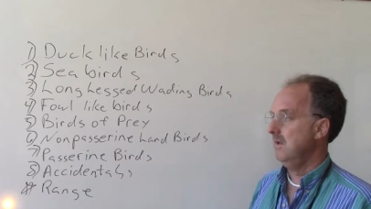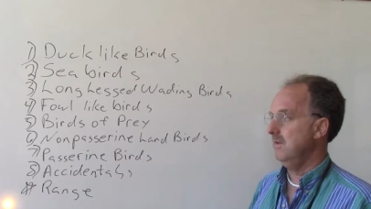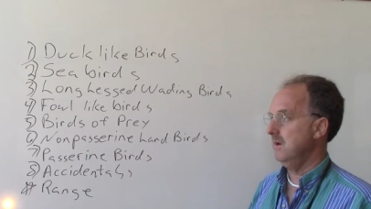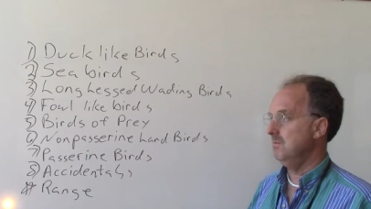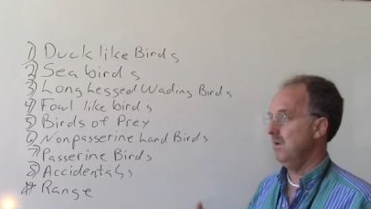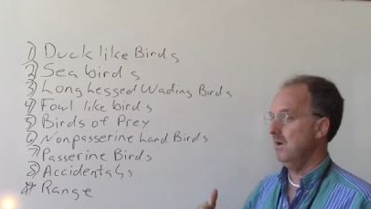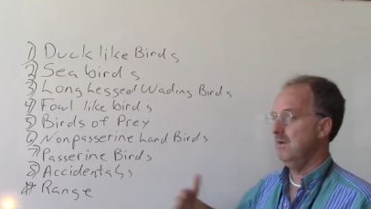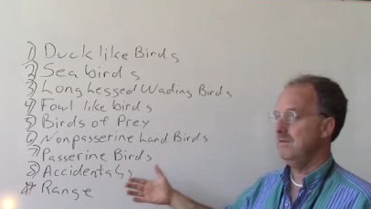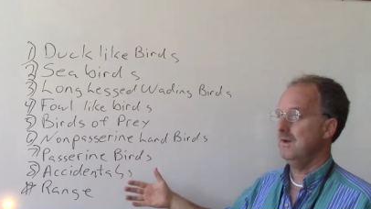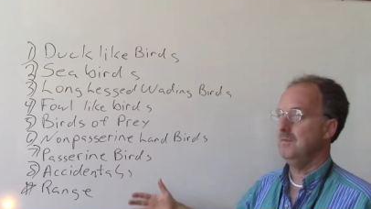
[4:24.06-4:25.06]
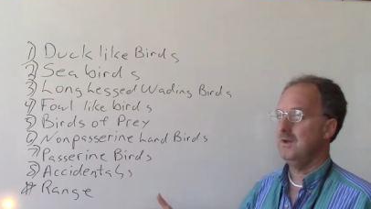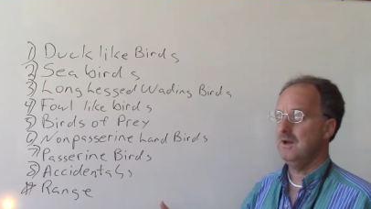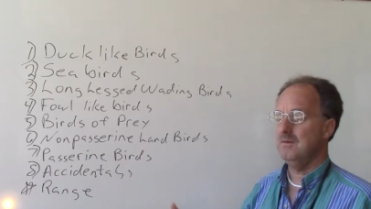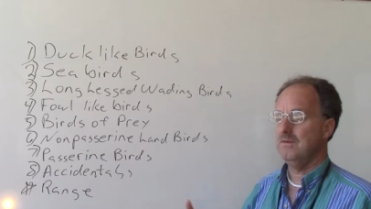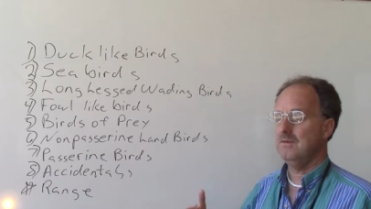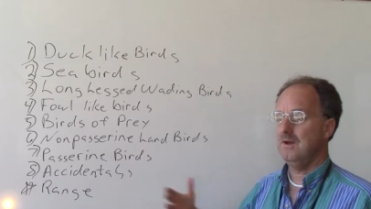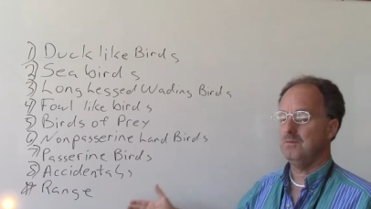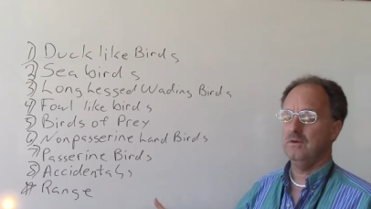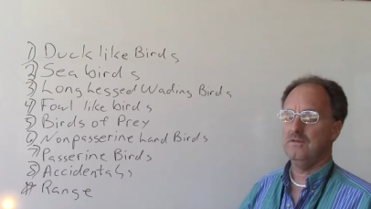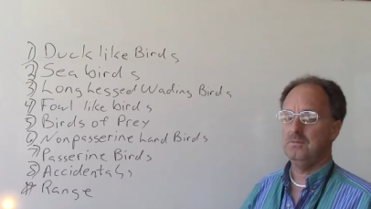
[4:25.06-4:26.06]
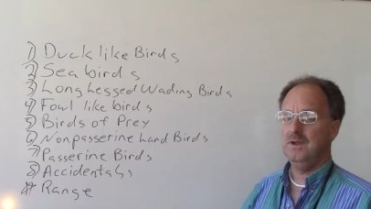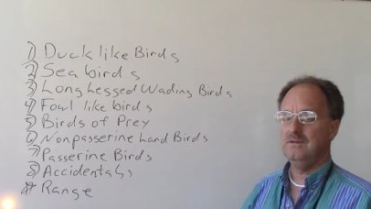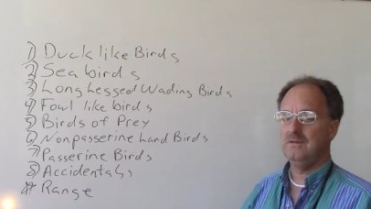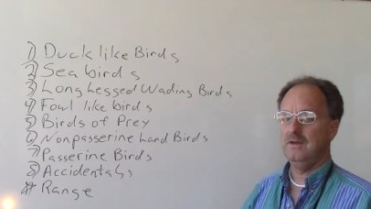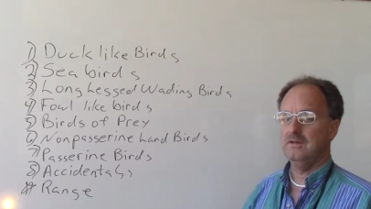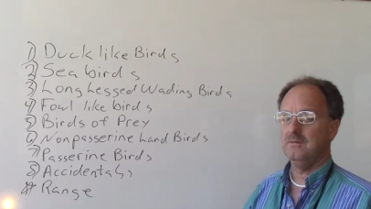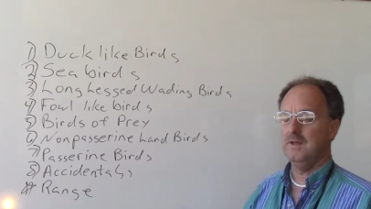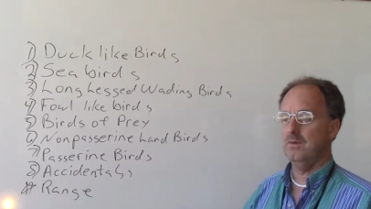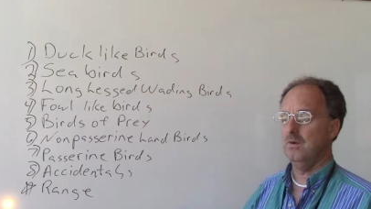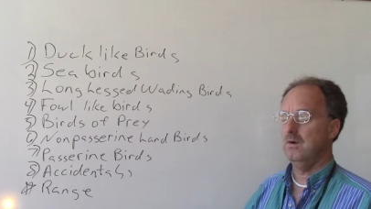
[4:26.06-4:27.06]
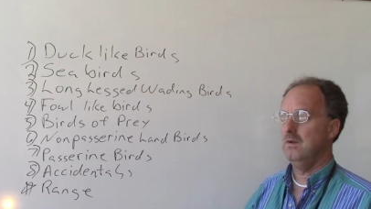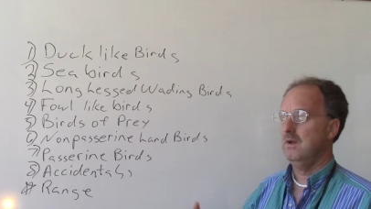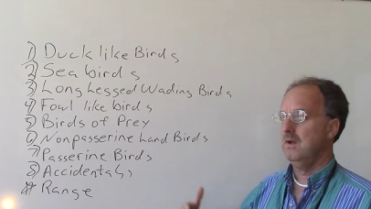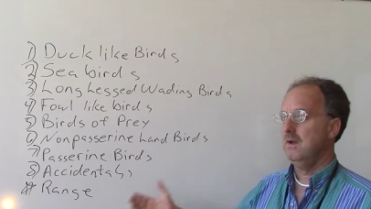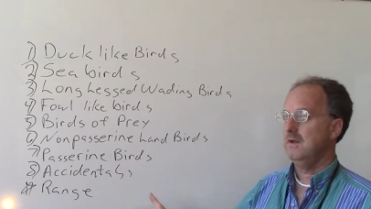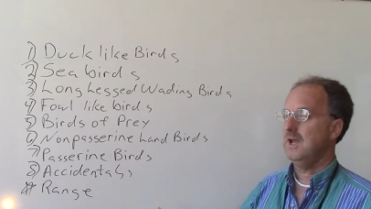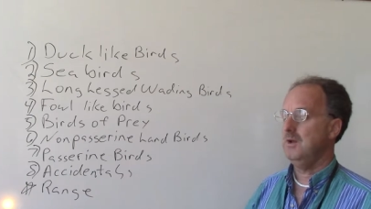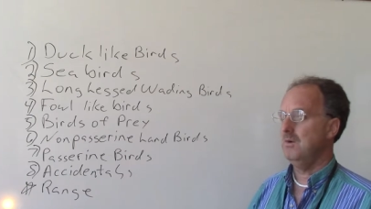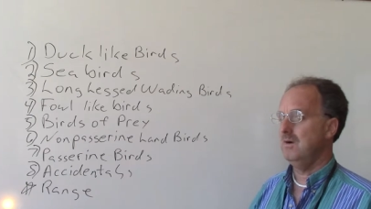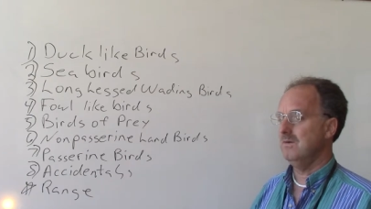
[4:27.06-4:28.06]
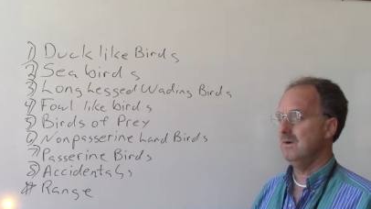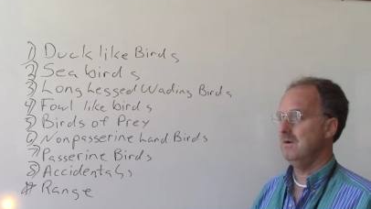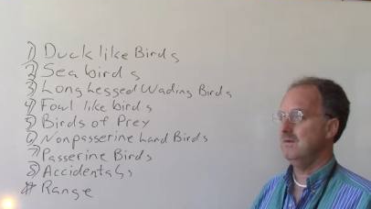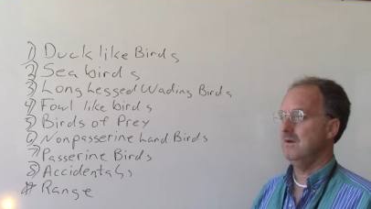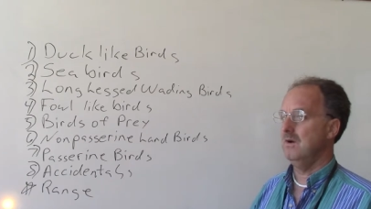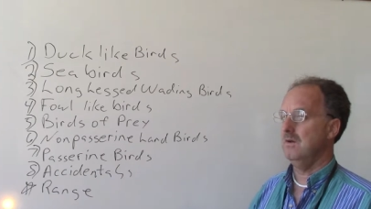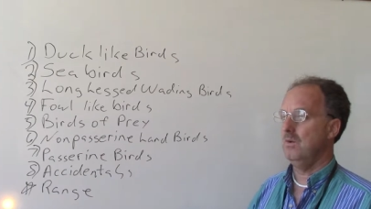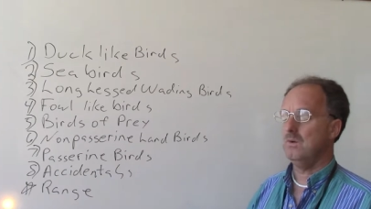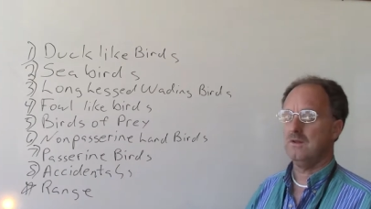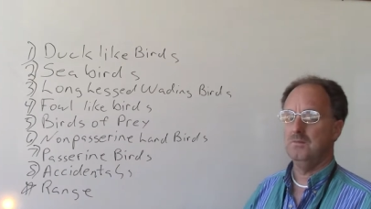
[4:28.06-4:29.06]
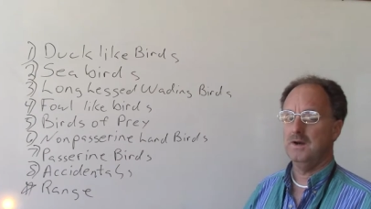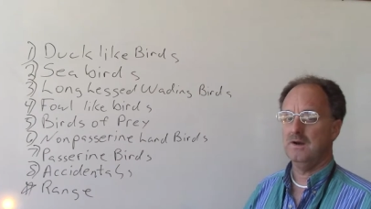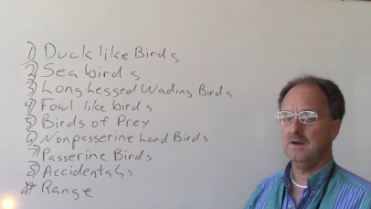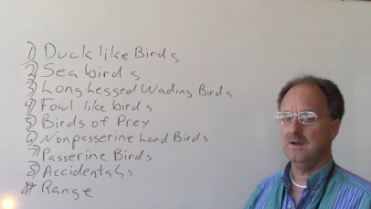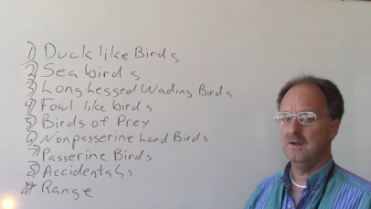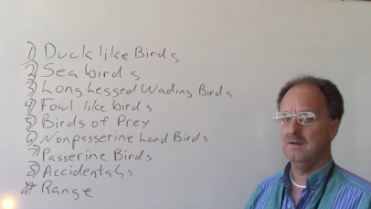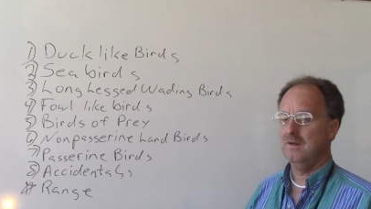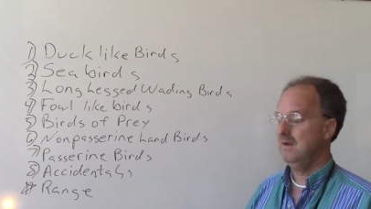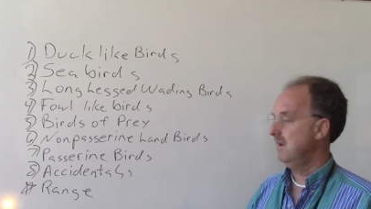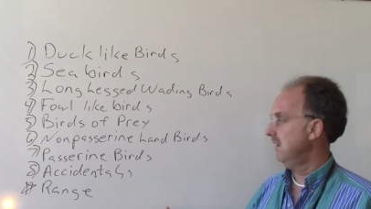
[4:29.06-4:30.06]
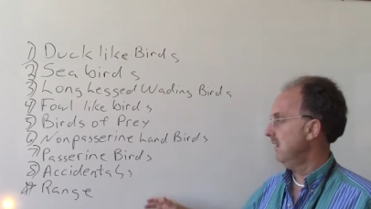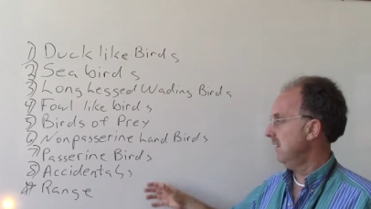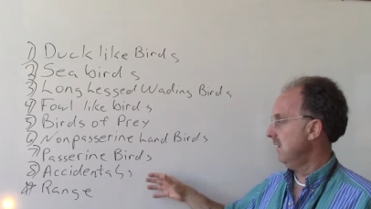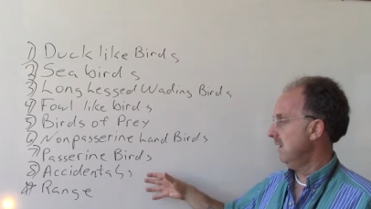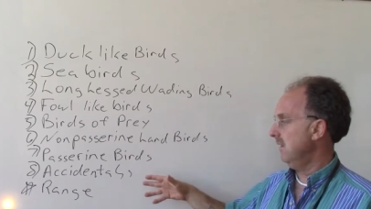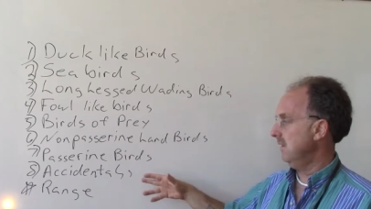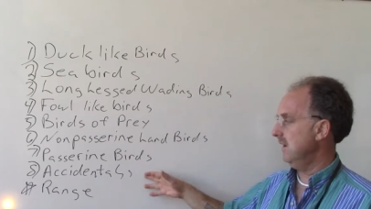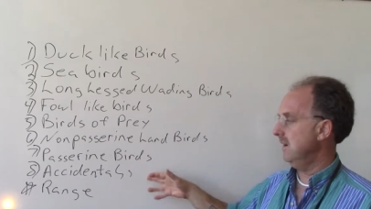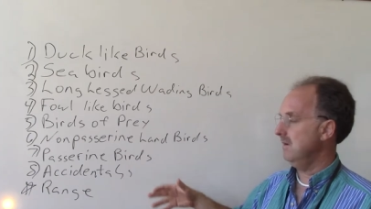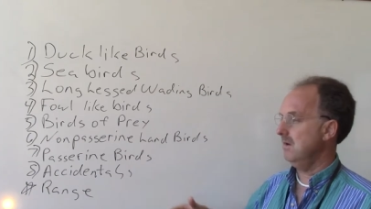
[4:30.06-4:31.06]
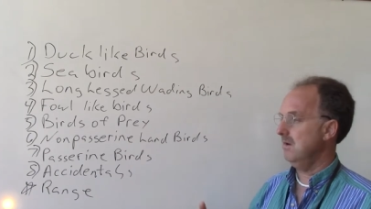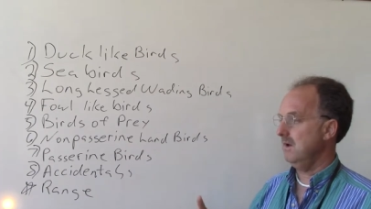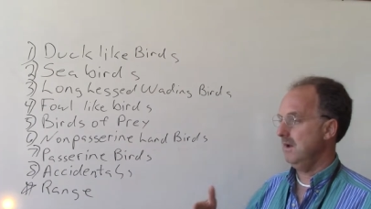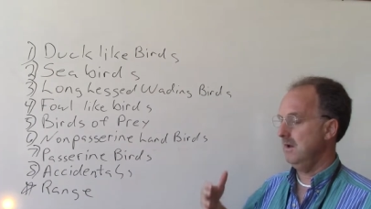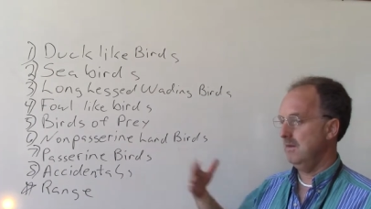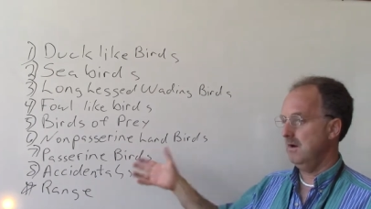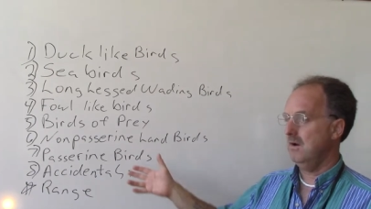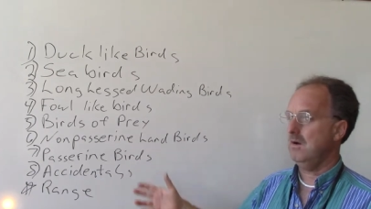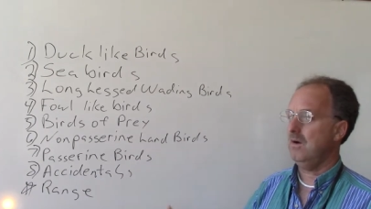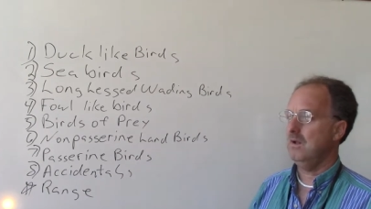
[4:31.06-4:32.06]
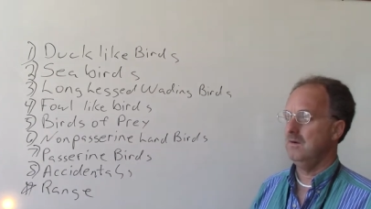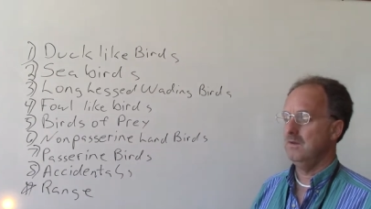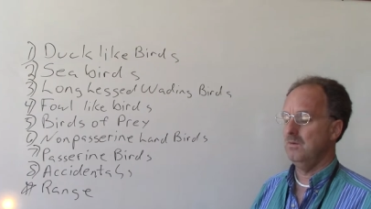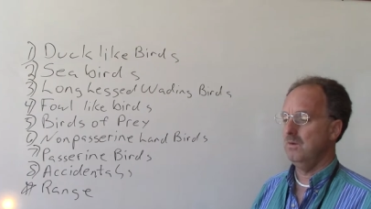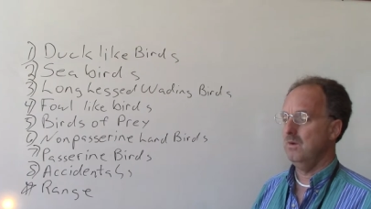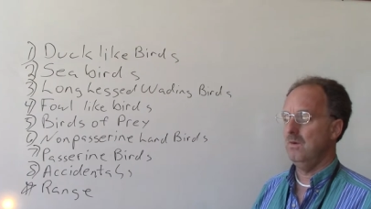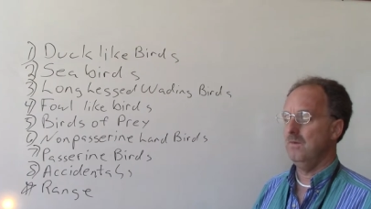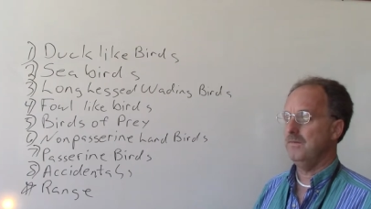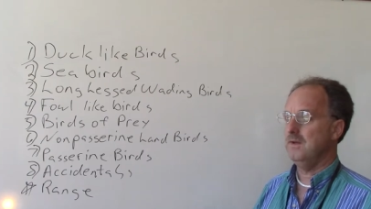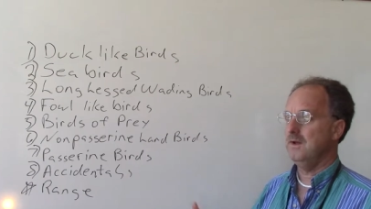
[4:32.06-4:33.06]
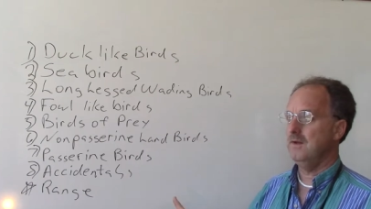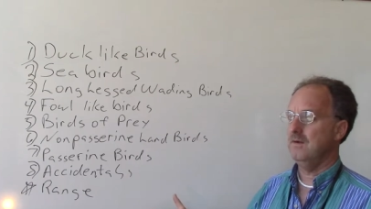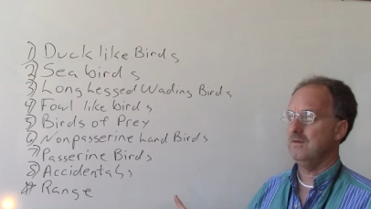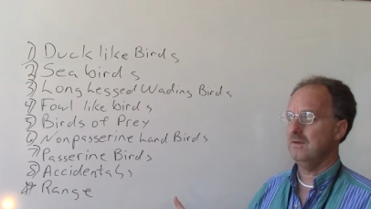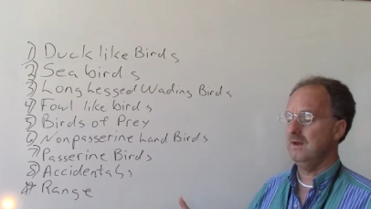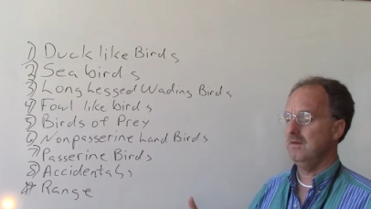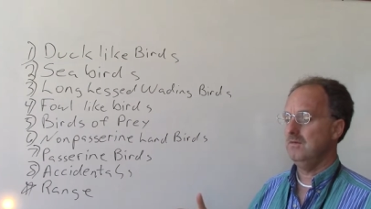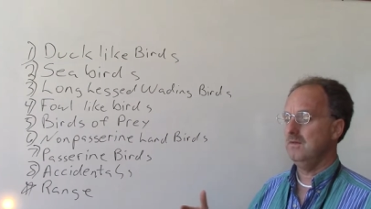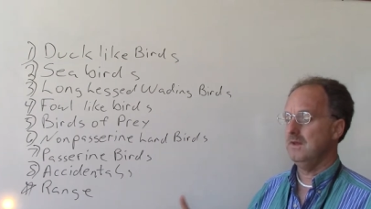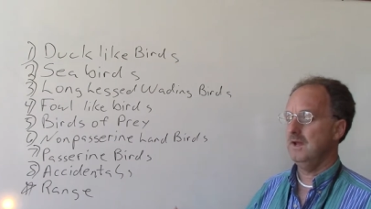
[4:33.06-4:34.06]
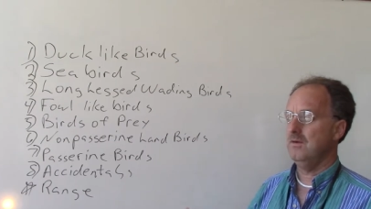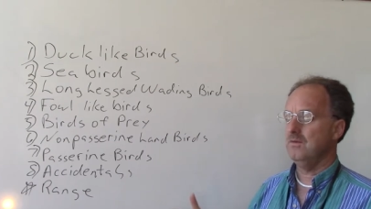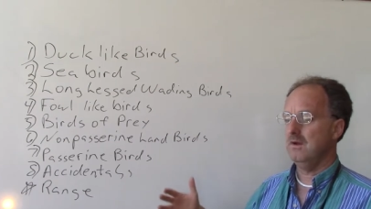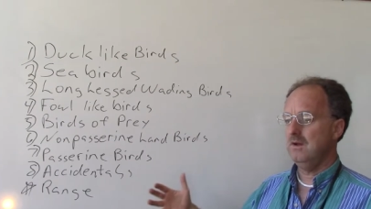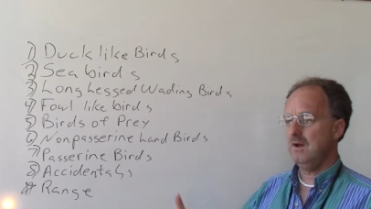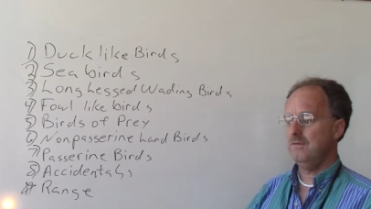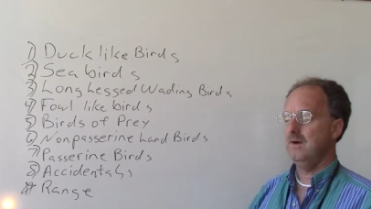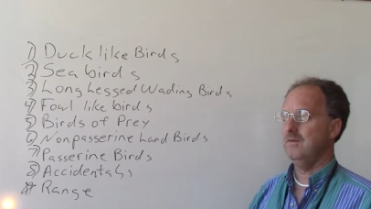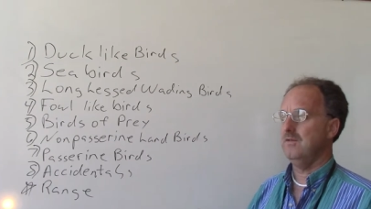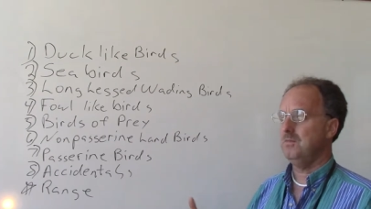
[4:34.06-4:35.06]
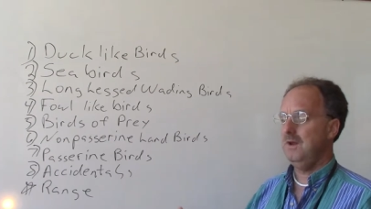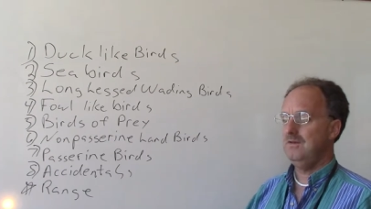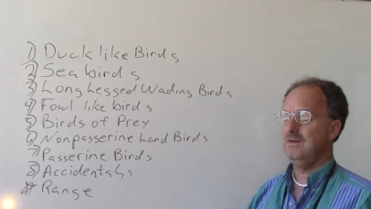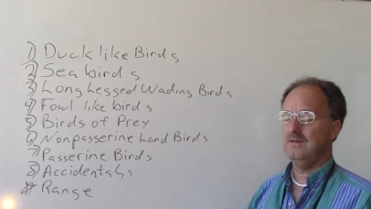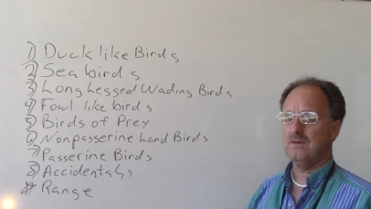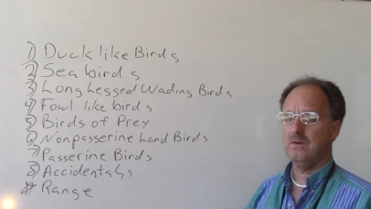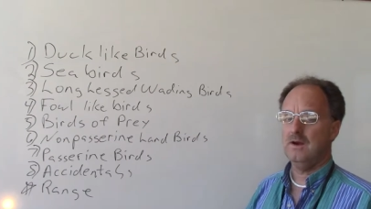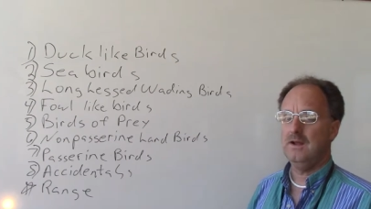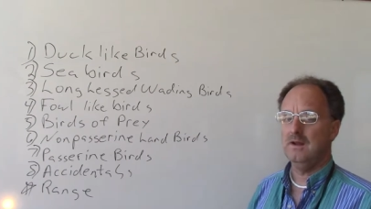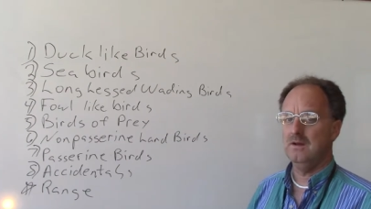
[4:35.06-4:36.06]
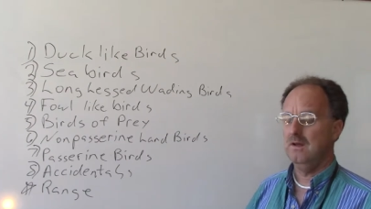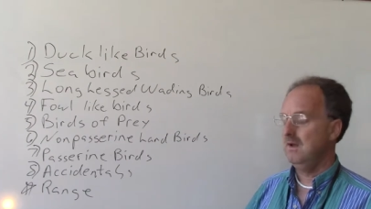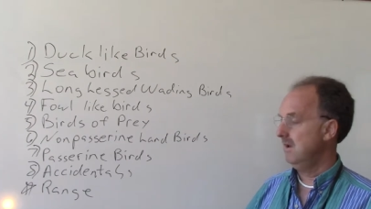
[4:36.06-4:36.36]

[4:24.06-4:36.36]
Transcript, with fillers: They're birds that have become a separate species that were came over to uh, North America that and they're all over the world. You know, there's it, they, there's enough of a species created